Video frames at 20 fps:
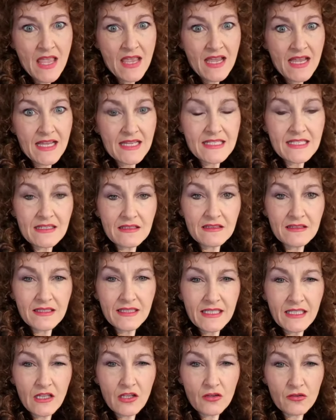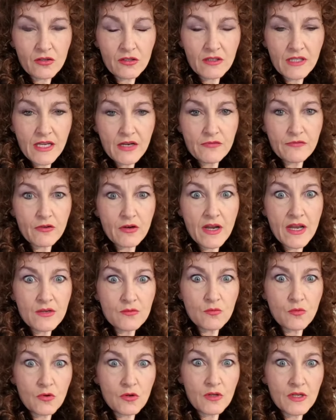It's a little early for
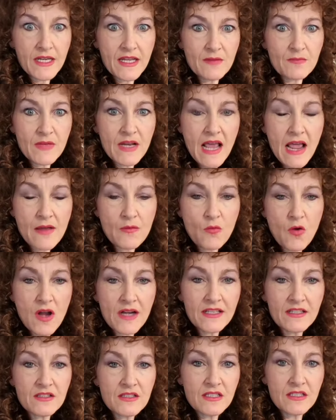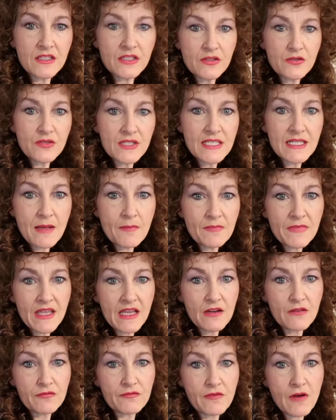Edwardian, but I wanted to do
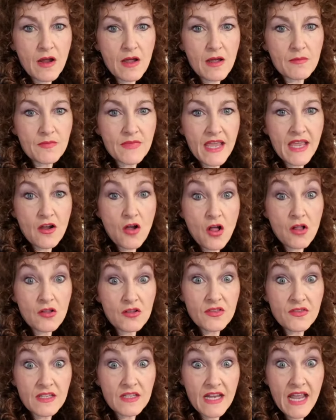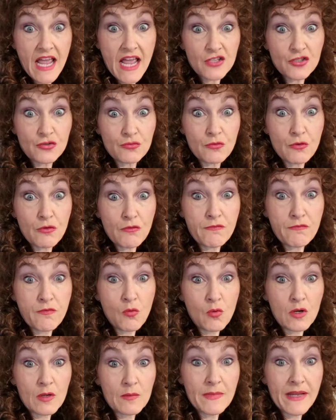something from, they call it the natural
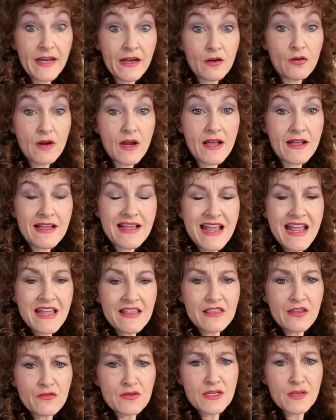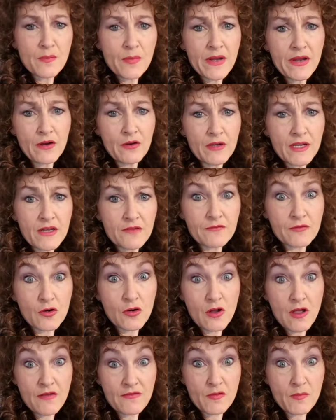form era. There was a period
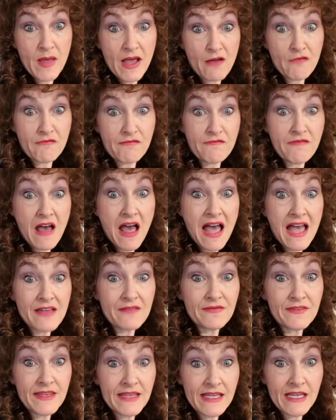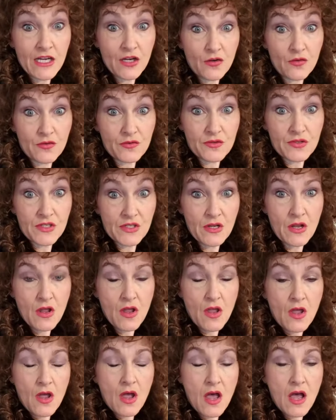of about 5 years
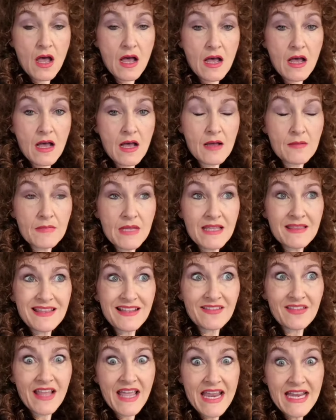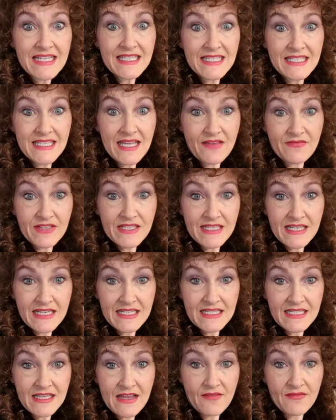in the late
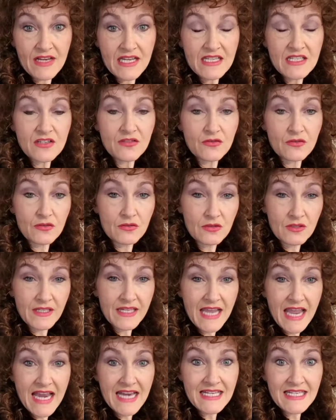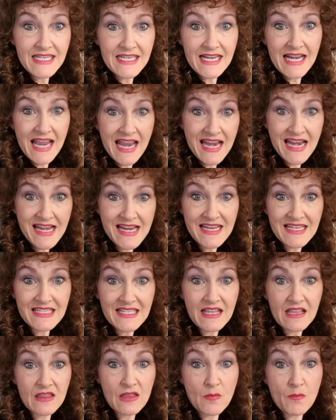1770s, early 1880s
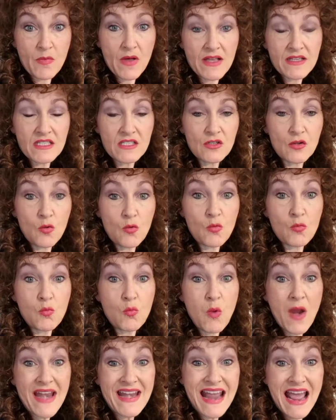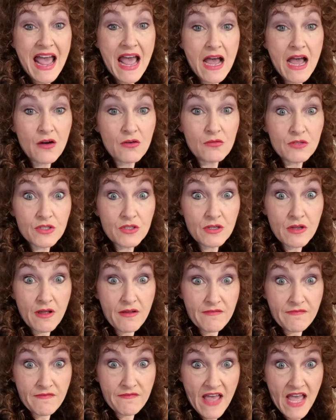that the bustle went out
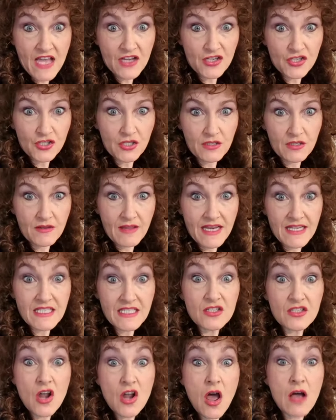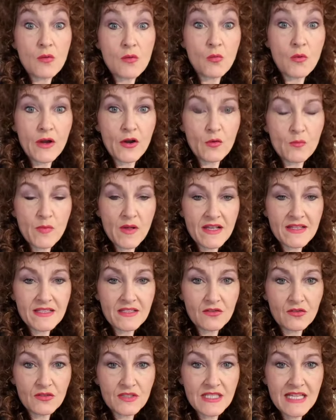of fashion. They did not wear
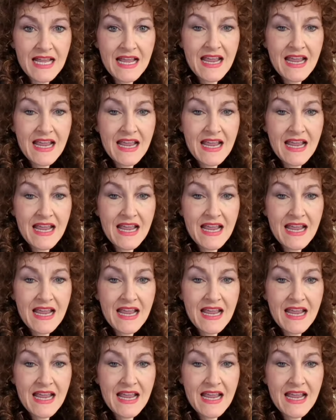bustles.